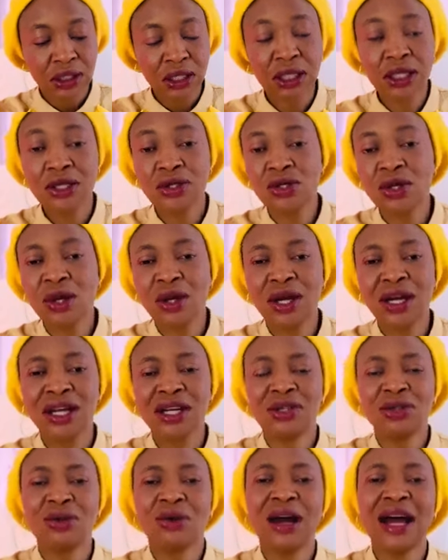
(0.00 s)
it is
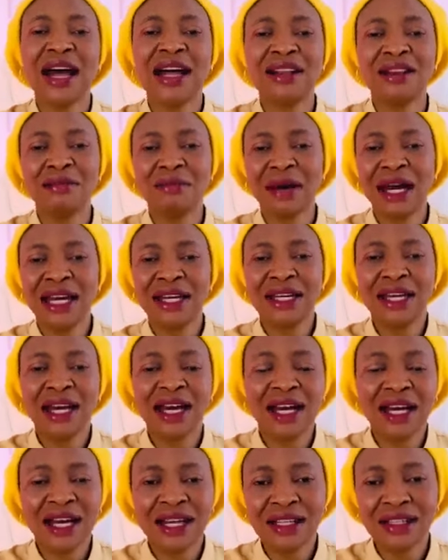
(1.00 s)
okay to
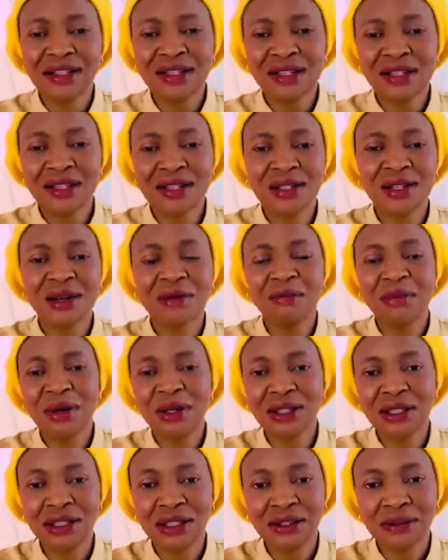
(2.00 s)
admire
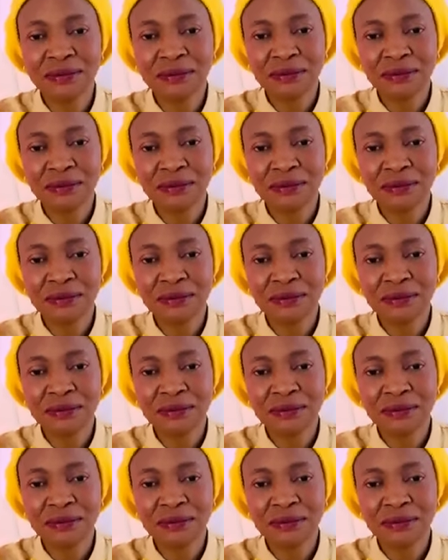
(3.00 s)
somebody,